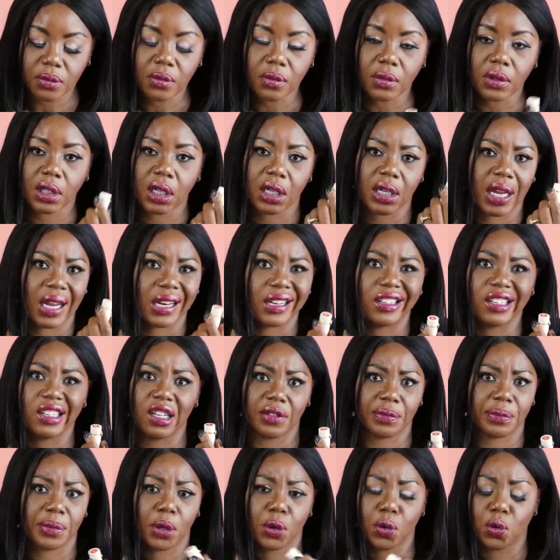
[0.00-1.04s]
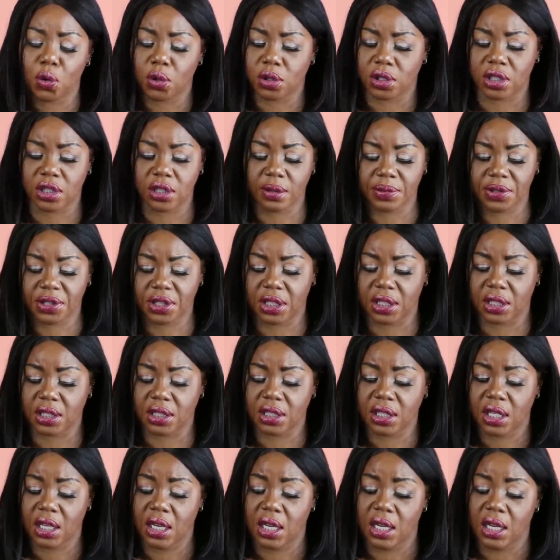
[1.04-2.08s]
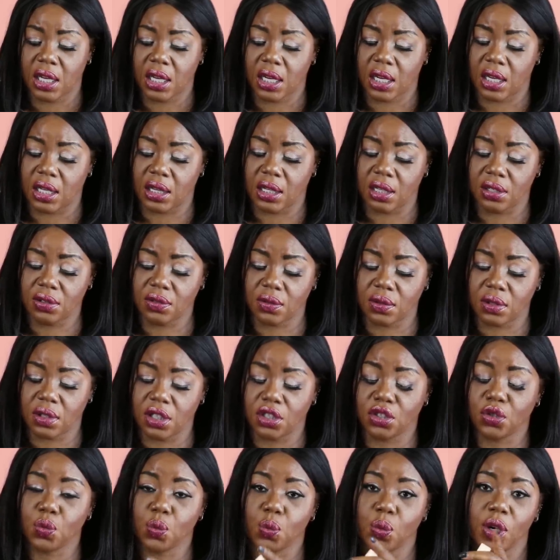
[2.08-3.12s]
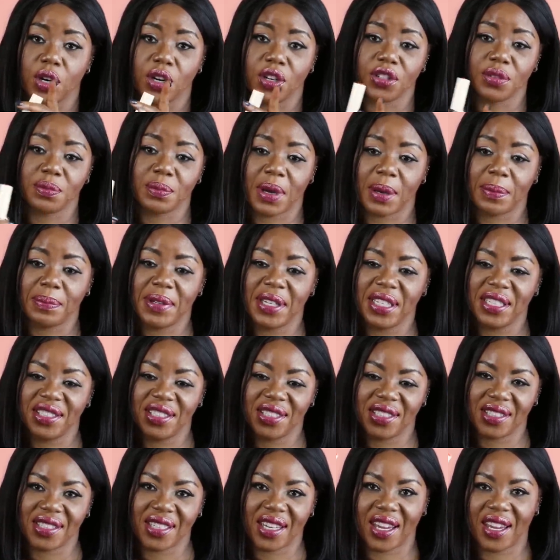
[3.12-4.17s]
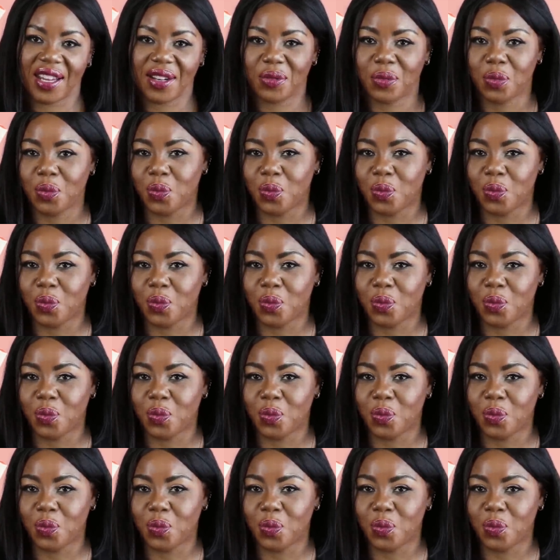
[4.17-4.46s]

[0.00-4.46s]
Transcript: And I love my orange lipsticks. And this one is where's my peaches at?